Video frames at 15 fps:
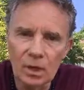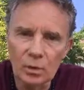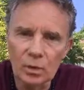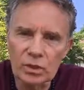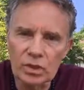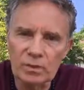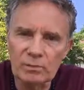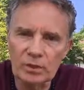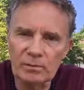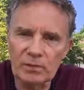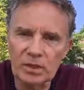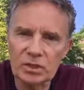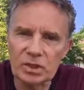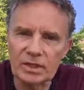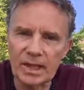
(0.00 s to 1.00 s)
which is pretty
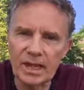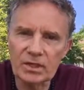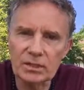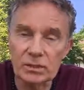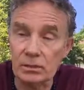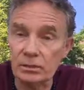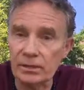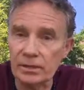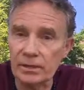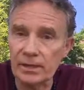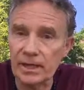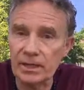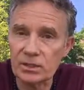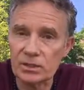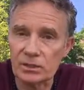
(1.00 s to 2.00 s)
much a national or
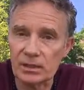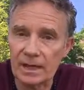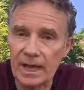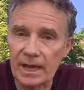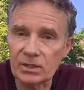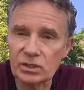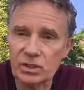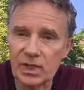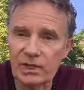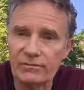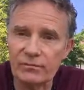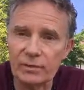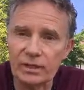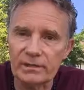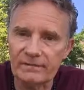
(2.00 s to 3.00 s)
international
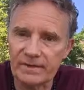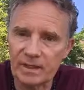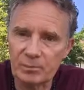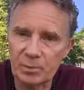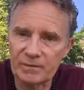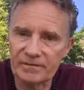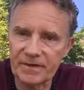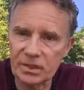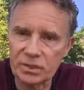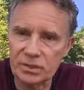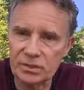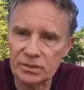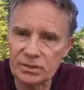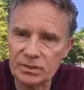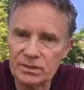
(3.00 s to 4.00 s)
hashtag for event
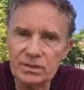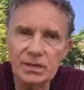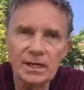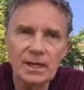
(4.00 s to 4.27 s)
professionals.